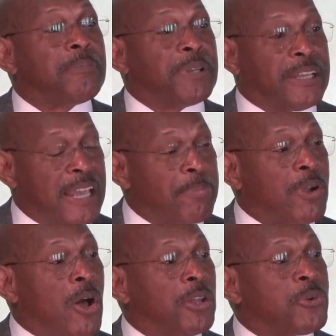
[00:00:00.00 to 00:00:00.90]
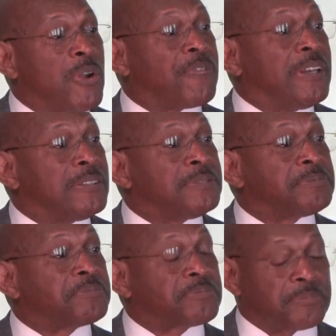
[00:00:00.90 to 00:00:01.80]
But they kept calling Griffin.
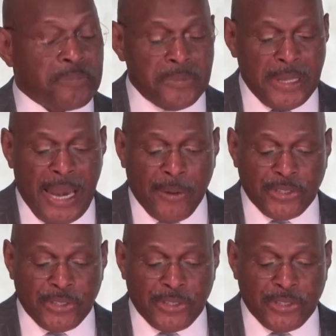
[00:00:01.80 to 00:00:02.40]
And I